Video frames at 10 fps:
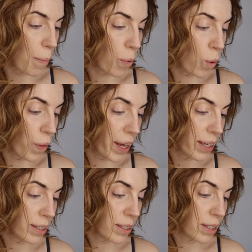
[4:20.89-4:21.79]
I bought
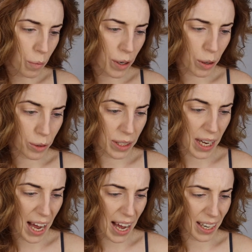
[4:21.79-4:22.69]
this when I was
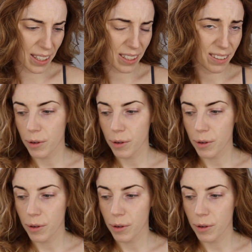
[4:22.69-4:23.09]
tanned.